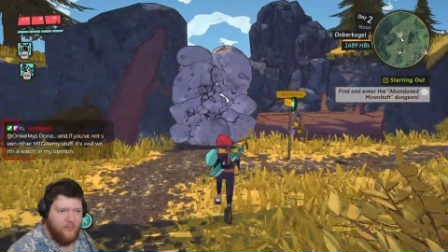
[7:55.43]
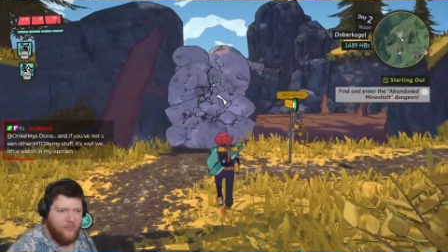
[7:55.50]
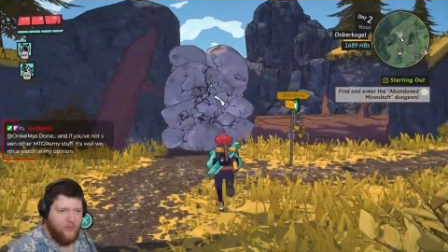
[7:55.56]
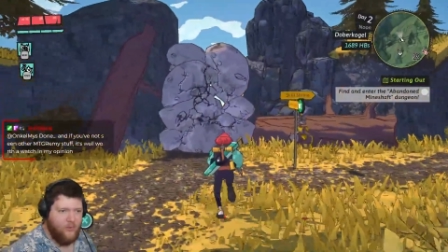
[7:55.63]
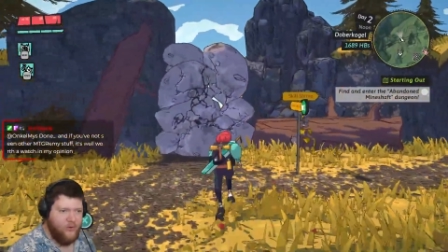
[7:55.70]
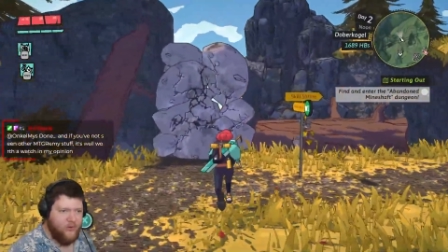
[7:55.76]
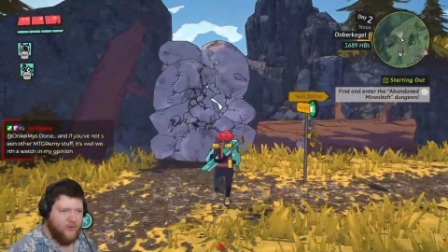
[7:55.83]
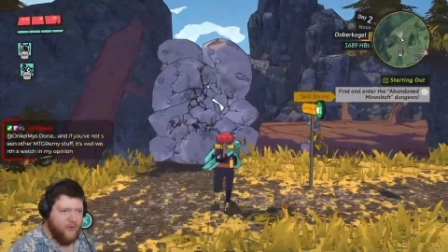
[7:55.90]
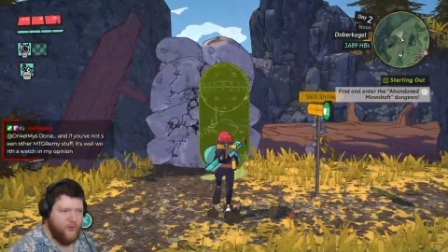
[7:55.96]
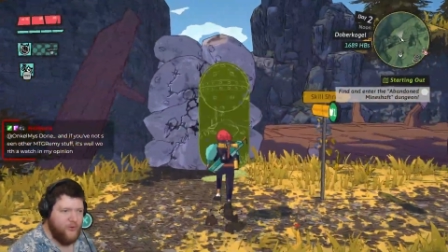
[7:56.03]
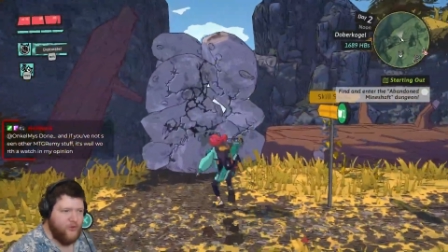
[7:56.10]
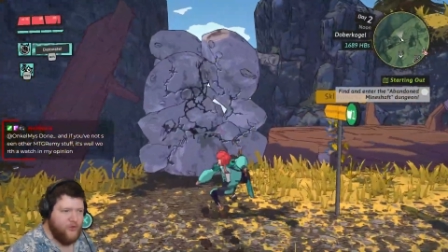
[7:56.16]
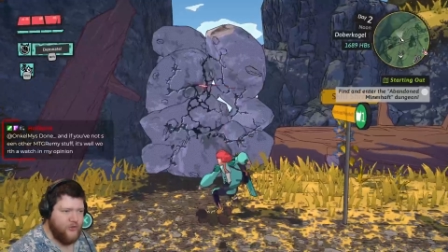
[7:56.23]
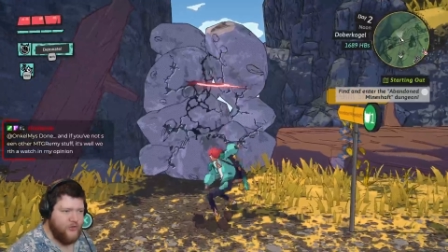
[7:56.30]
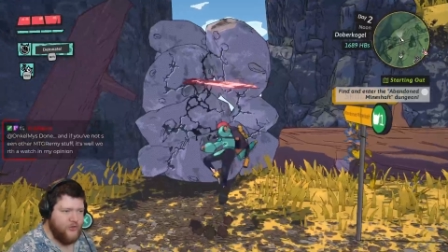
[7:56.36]
Ball no
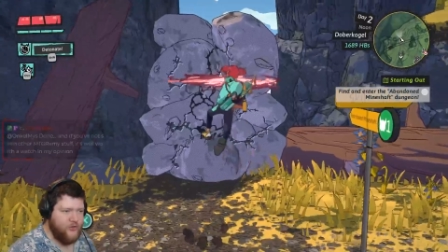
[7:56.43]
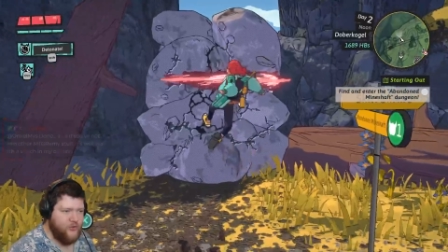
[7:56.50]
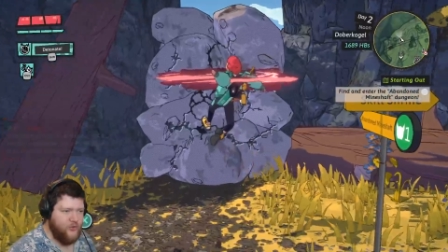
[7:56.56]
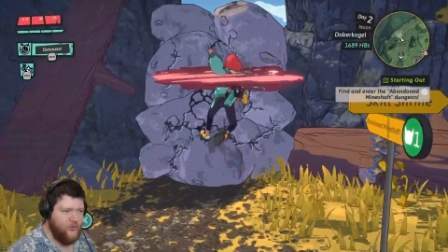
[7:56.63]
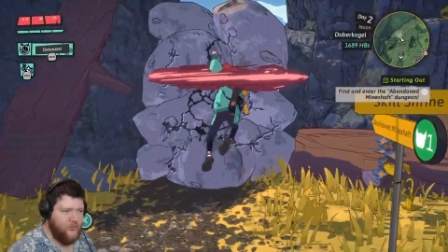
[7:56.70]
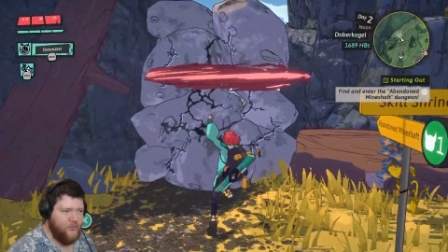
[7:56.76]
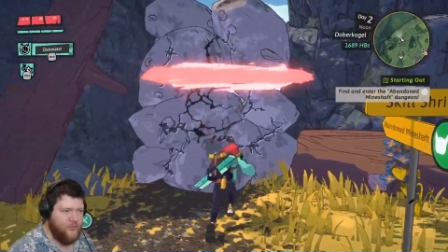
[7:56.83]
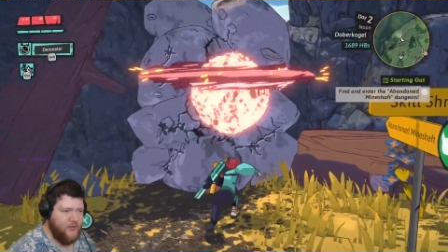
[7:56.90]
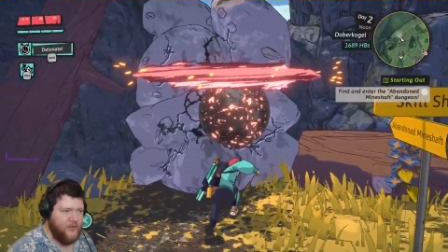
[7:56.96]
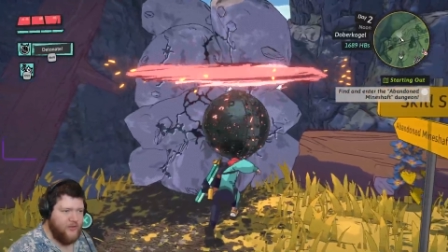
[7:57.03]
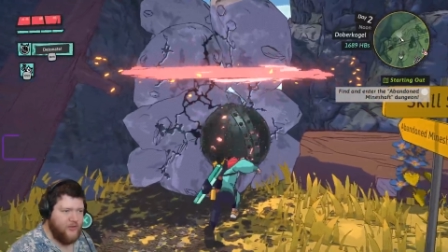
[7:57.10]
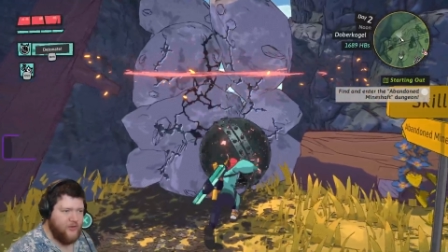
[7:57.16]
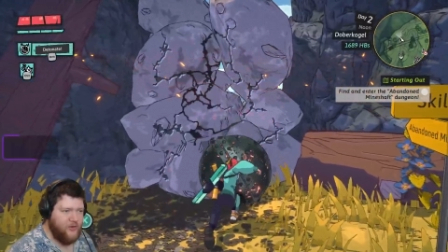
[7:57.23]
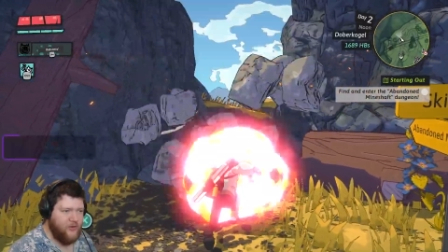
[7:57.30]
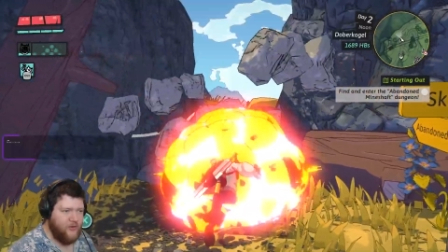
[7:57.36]
jutsu. Please
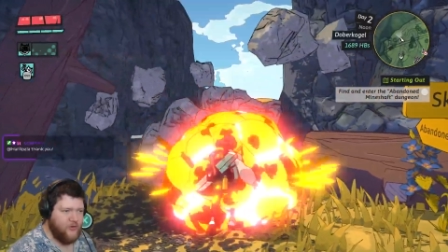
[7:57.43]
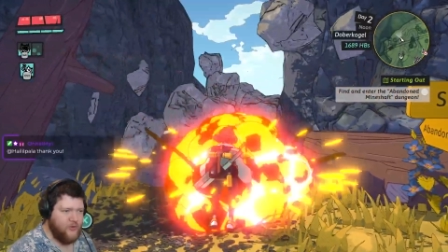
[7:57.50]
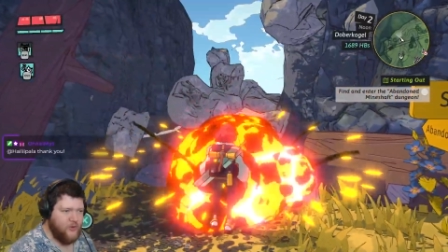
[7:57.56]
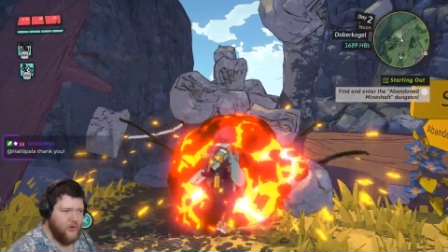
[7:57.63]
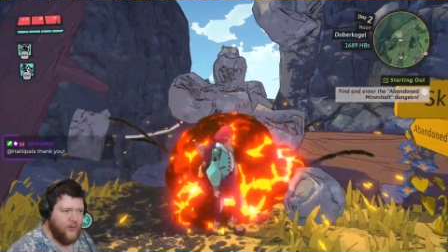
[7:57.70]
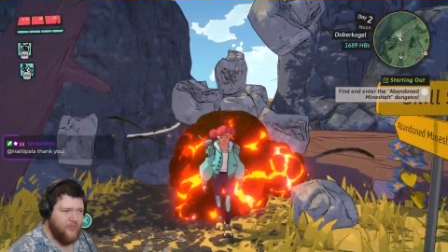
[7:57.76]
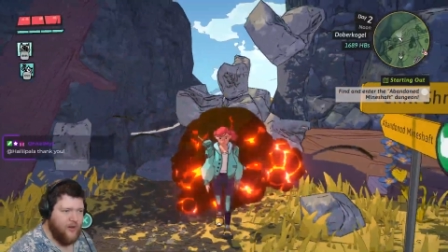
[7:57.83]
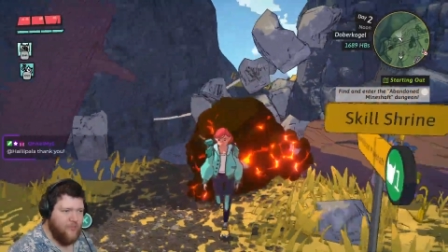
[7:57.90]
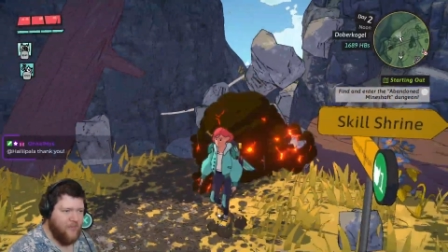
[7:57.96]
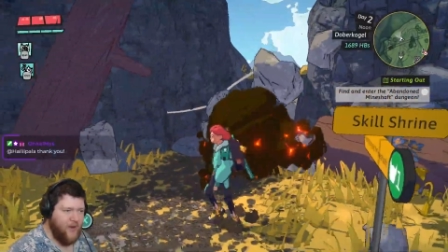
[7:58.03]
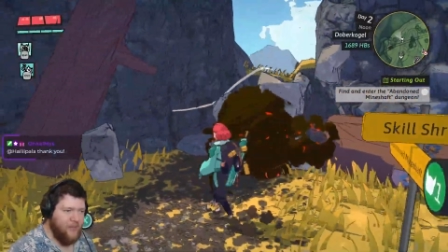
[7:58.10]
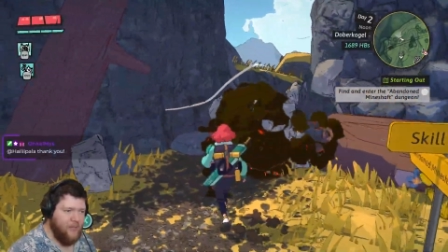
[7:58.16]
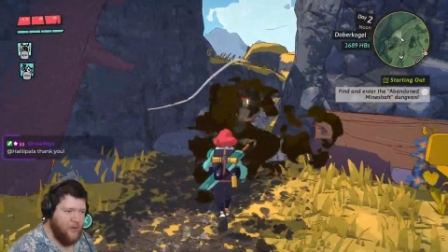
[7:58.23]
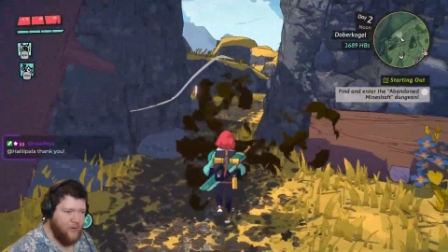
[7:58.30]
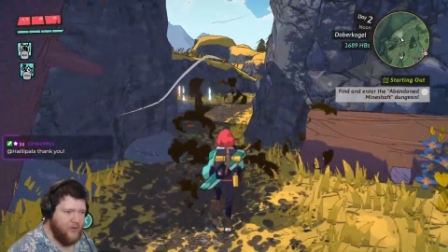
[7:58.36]
don't talk about my
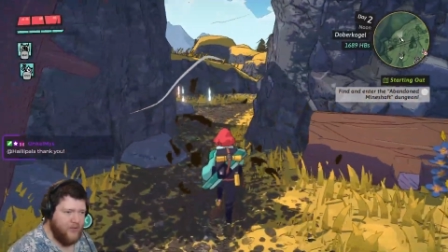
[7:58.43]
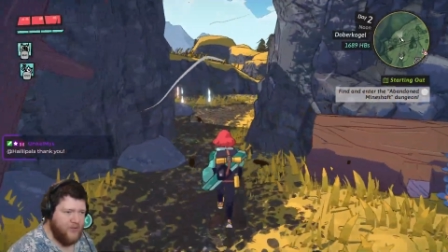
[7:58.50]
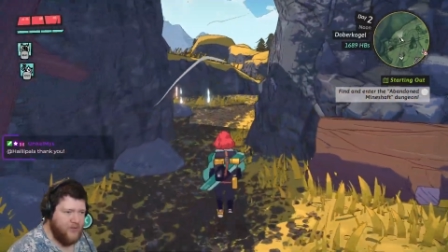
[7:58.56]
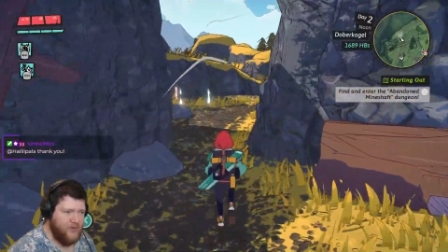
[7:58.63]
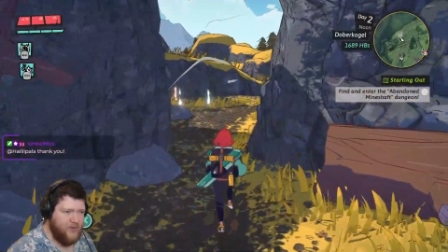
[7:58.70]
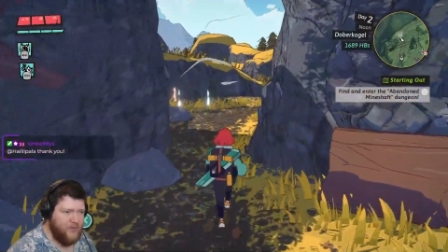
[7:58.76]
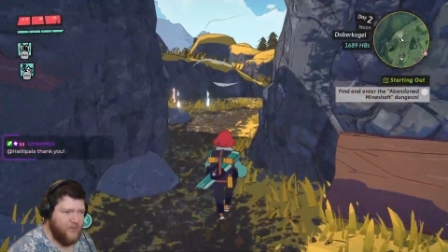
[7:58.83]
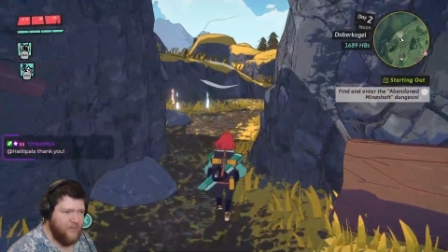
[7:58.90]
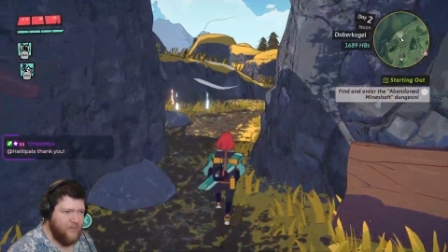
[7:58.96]
balls.